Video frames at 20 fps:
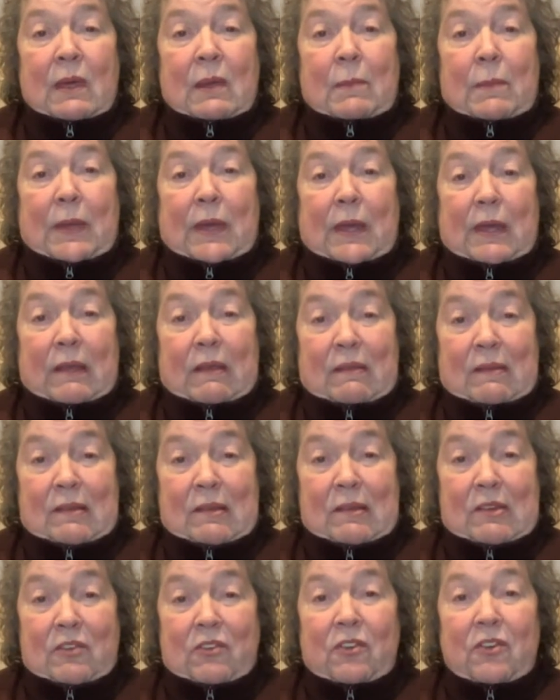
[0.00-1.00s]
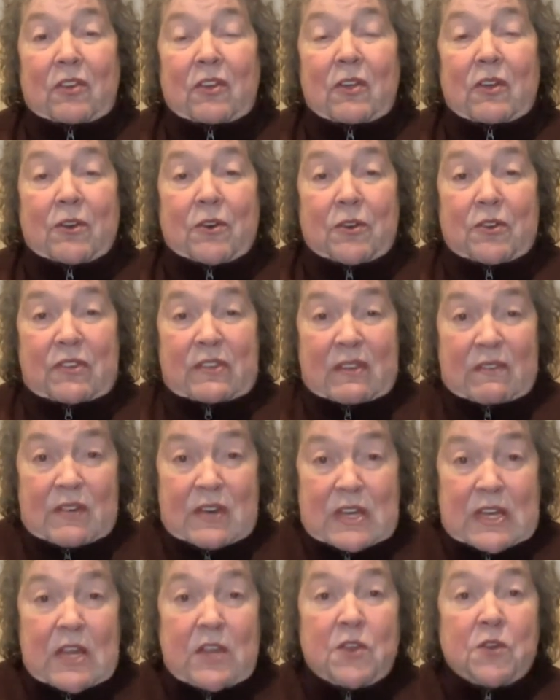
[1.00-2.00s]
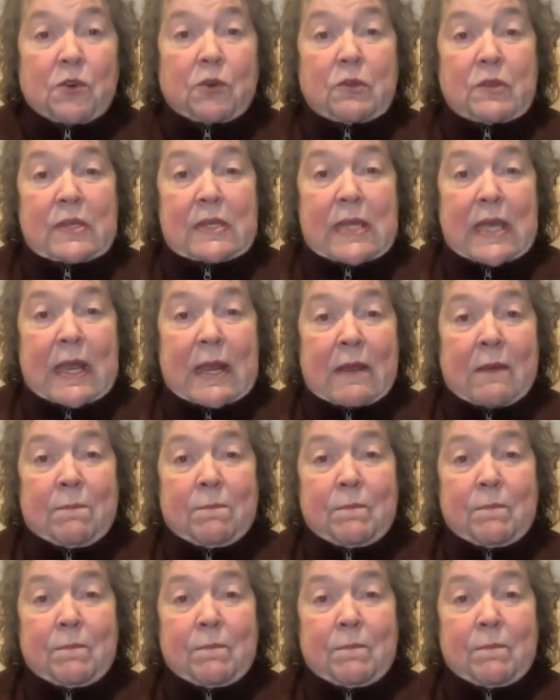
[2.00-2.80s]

because her 17 year old son